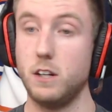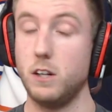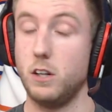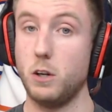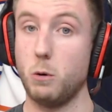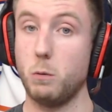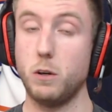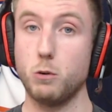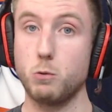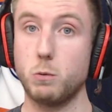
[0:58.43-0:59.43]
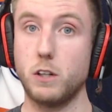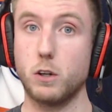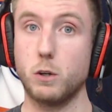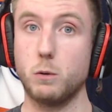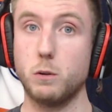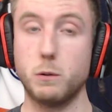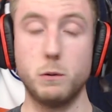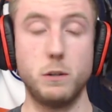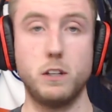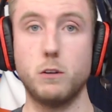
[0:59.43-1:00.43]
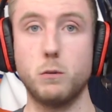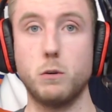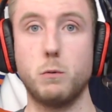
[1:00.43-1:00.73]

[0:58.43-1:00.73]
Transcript: no one knows what you're going through and you don't know what